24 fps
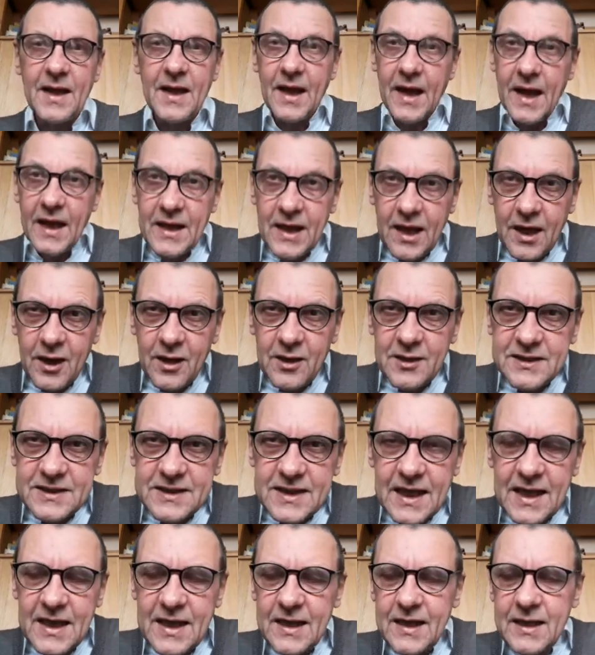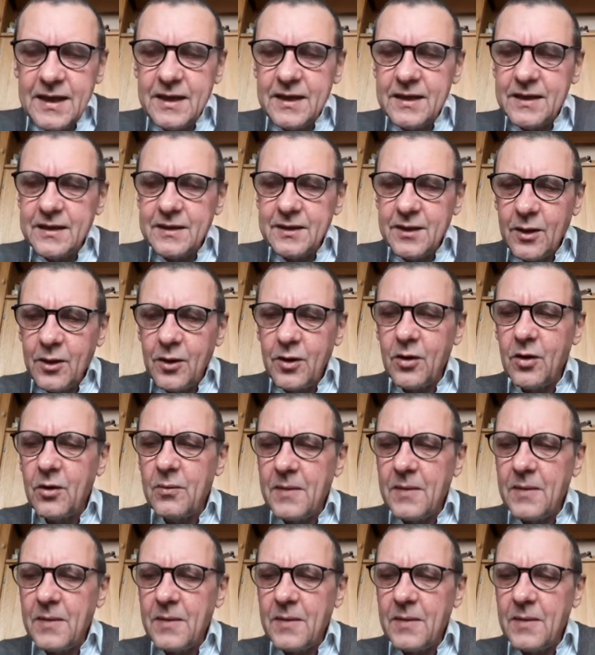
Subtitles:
and I'll send all